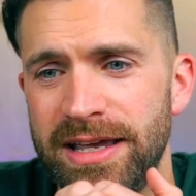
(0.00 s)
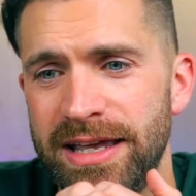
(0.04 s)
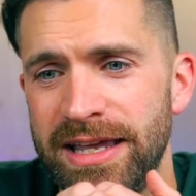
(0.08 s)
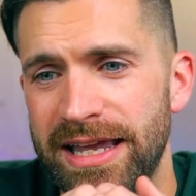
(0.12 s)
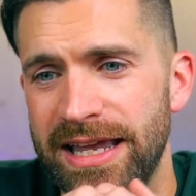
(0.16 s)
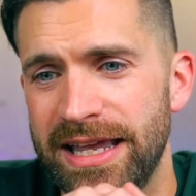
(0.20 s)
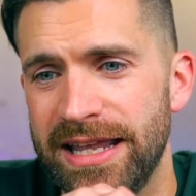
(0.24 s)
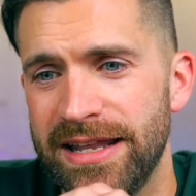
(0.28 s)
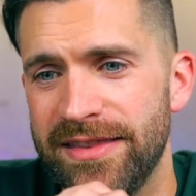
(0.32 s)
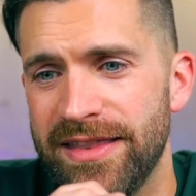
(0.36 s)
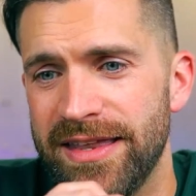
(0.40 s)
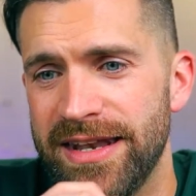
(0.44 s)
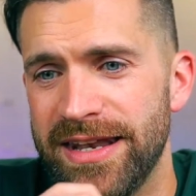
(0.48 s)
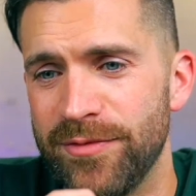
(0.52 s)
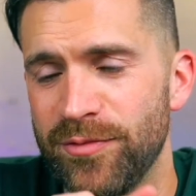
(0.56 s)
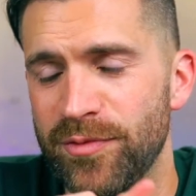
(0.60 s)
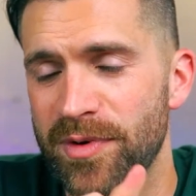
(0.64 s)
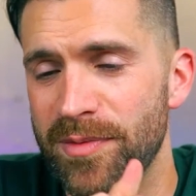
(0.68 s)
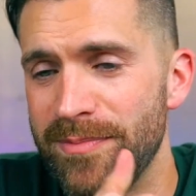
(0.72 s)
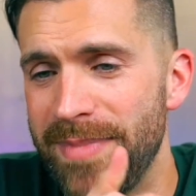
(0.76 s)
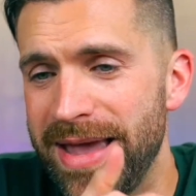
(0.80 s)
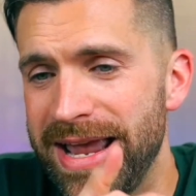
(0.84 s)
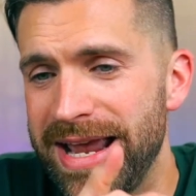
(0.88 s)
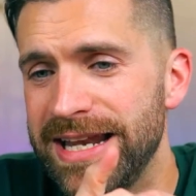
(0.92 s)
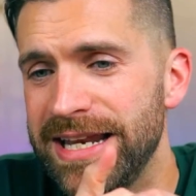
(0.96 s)
in the
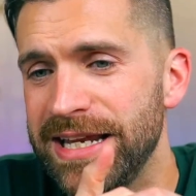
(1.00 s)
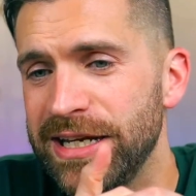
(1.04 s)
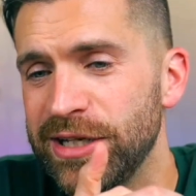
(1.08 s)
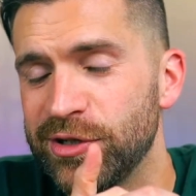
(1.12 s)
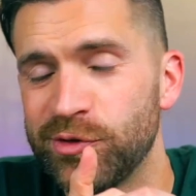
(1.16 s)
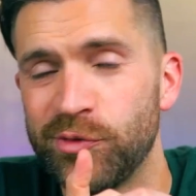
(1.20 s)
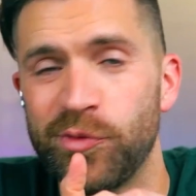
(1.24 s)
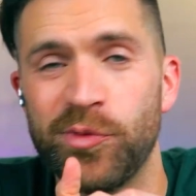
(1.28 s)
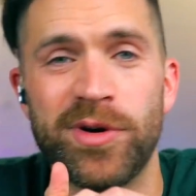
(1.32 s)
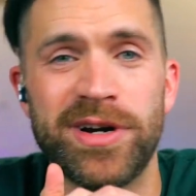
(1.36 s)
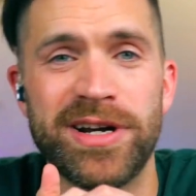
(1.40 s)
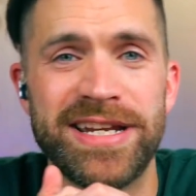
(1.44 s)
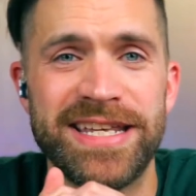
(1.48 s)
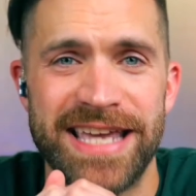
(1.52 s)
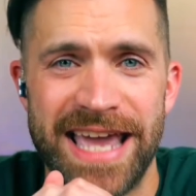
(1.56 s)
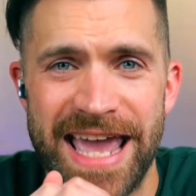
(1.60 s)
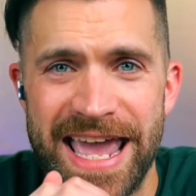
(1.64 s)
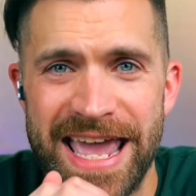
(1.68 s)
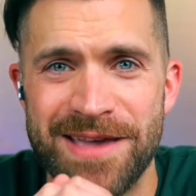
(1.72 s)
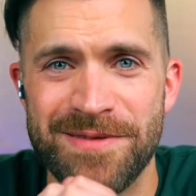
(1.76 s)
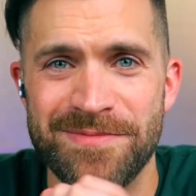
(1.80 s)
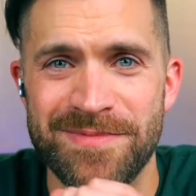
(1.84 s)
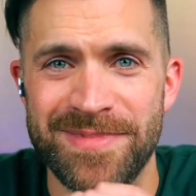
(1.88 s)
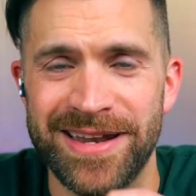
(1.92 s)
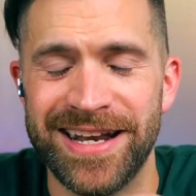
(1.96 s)
remaining
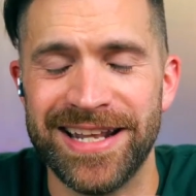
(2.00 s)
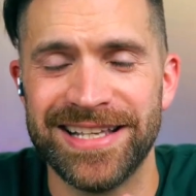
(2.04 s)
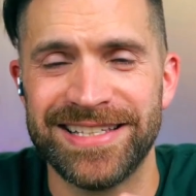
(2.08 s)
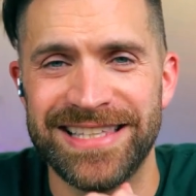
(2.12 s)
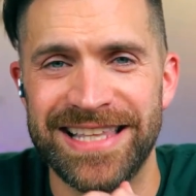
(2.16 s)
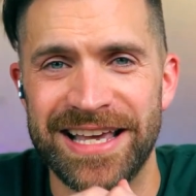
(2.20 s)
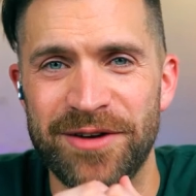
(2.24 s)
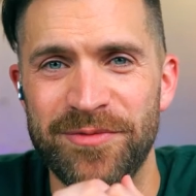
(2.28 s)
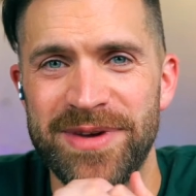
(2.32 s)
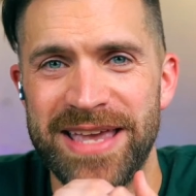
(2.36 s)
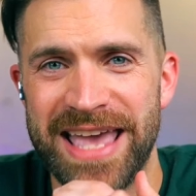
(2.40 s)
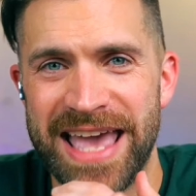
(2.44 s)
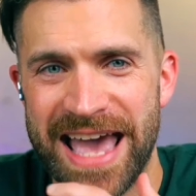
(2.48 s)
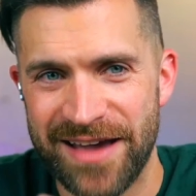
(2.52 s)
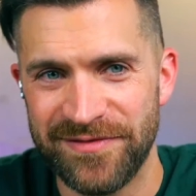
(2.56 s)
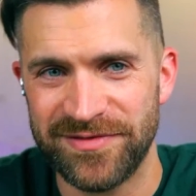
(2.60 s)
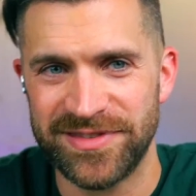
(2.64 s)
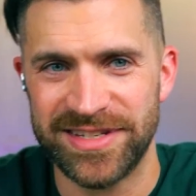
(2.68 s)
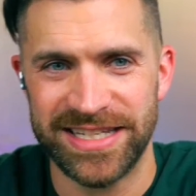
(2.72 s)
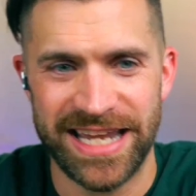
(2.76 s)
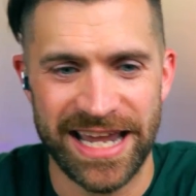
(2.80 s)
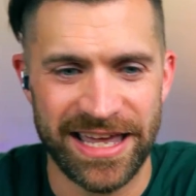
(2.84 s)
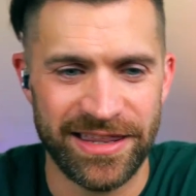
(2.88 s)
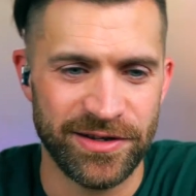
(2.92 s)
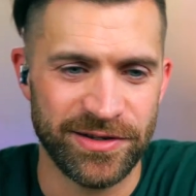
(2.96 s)
28 minutes that we have
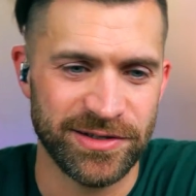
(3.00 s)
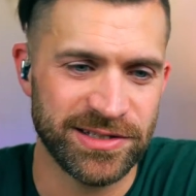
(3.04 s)
together.